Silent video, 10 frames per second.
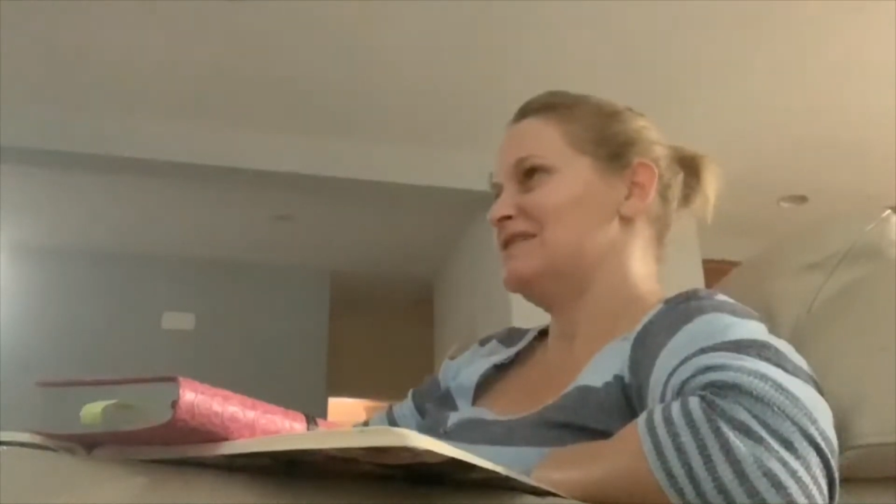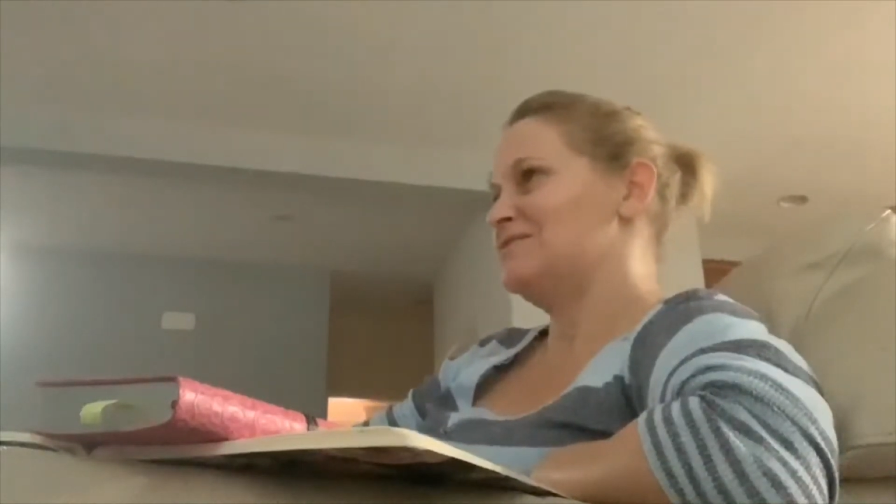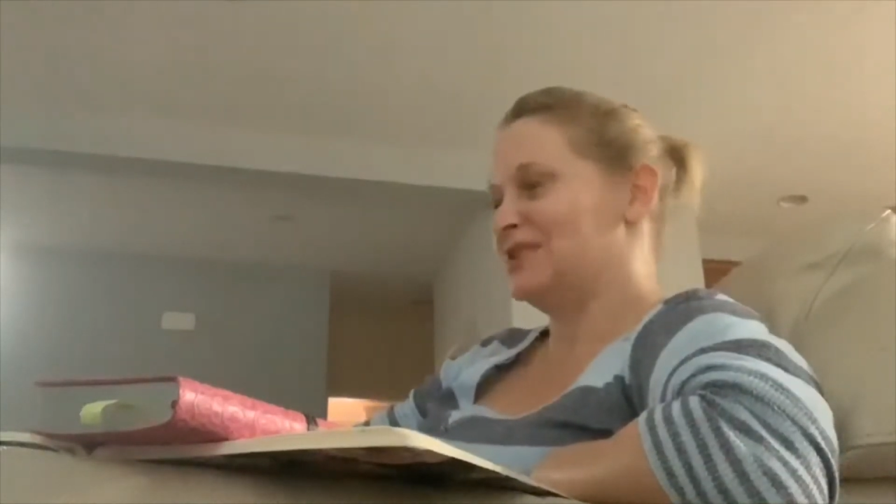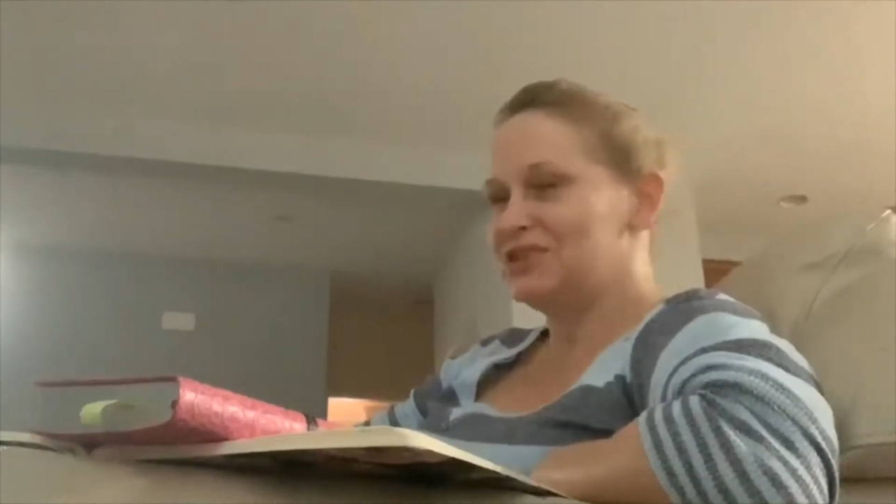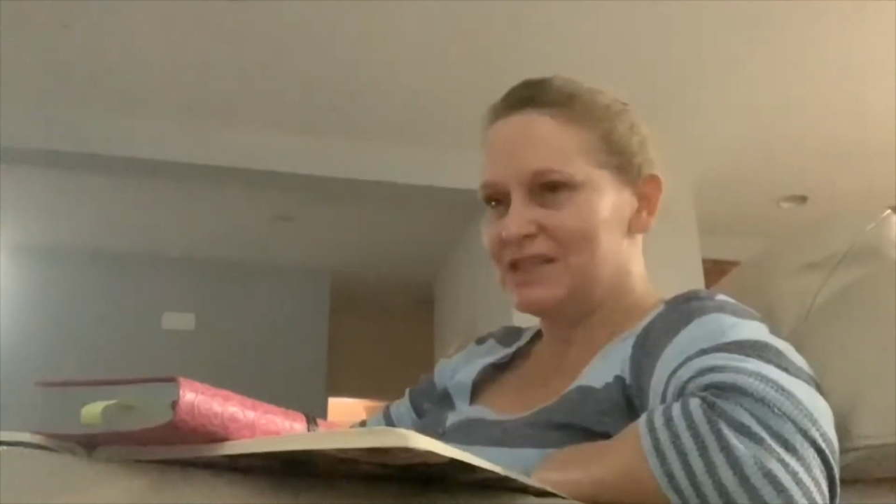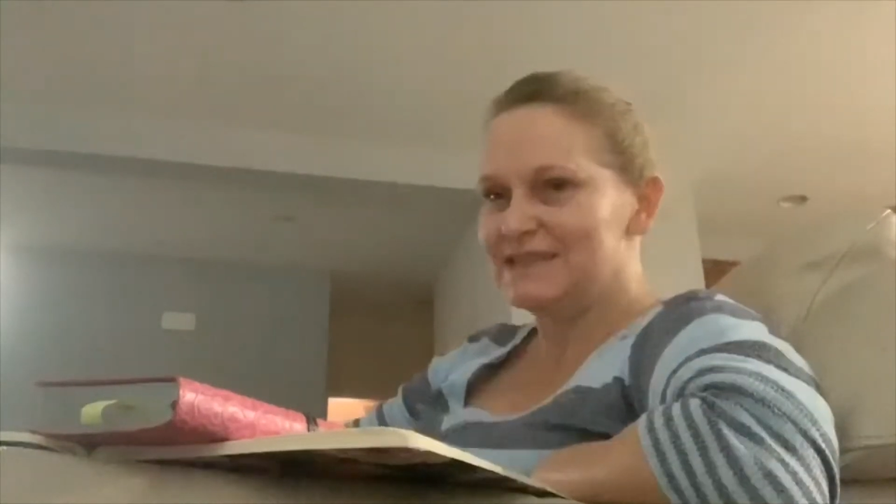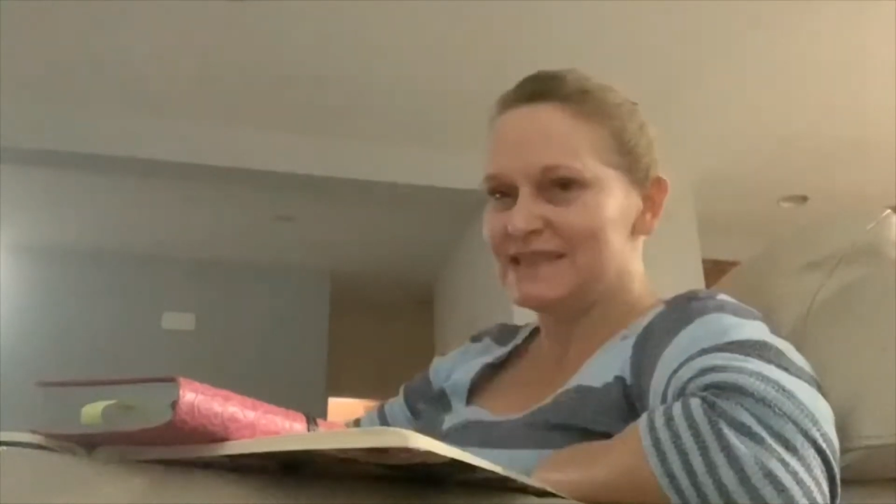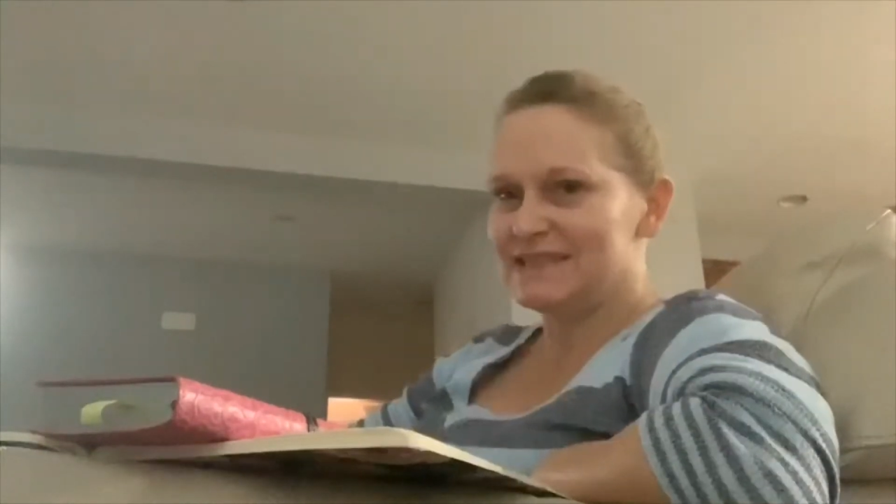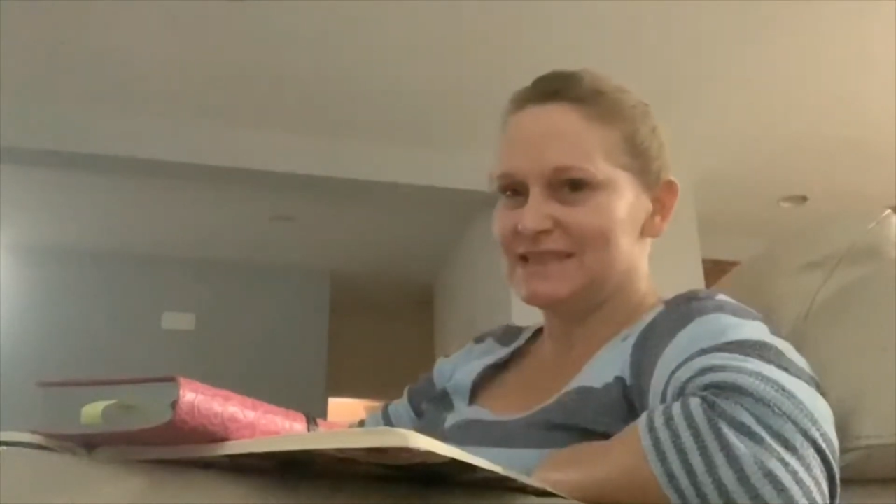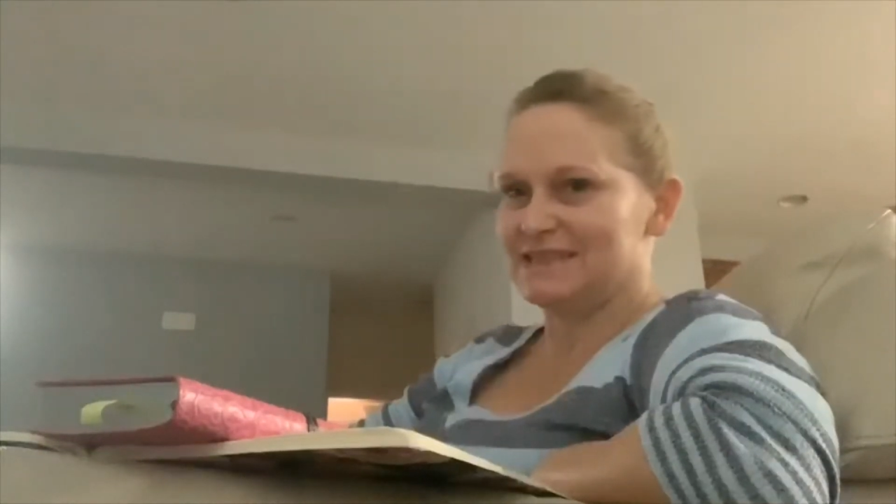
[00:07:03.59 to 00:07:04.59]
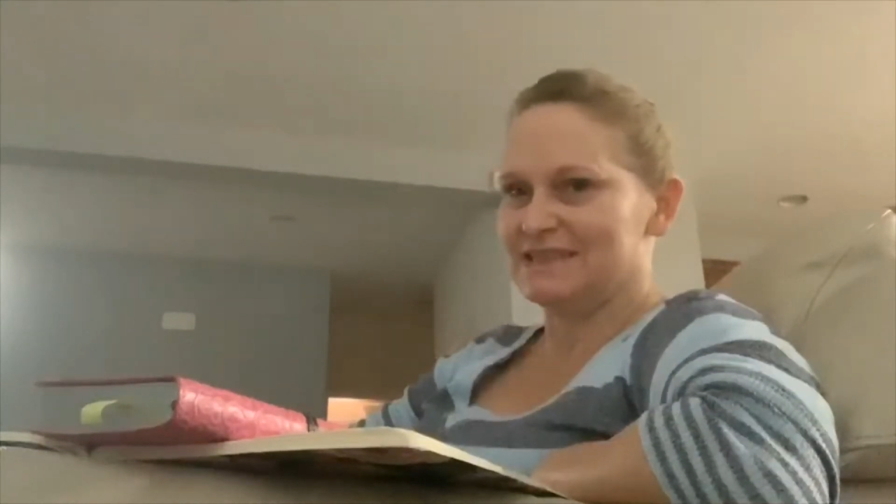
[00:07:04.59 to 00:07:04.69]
With Jesus.